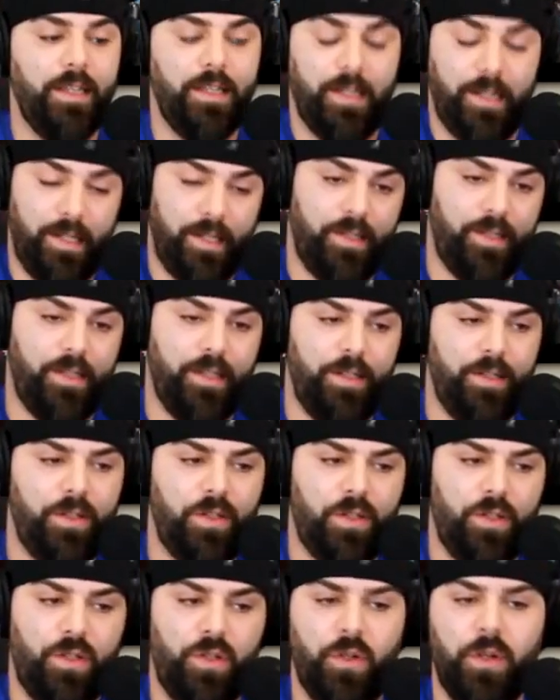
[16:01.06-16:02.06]
in the
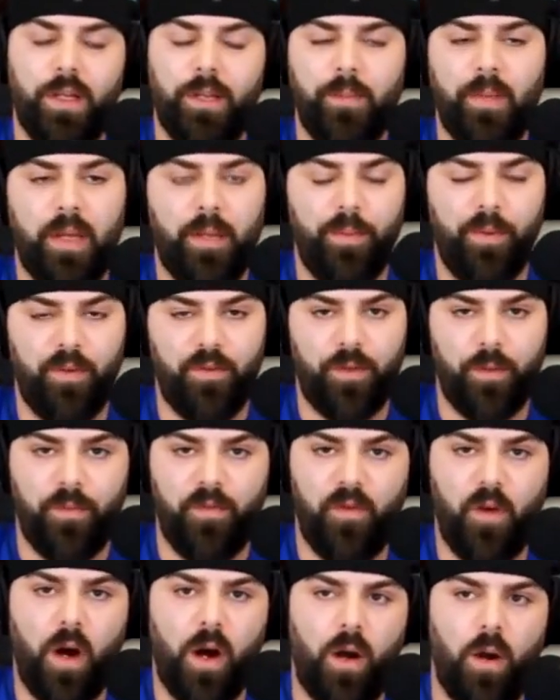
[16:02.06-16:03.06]
distance, shooting people from
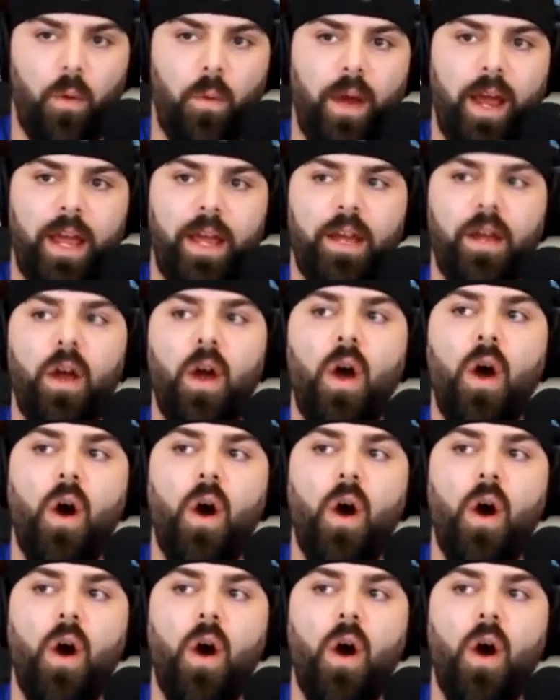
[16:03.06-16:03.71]
far away.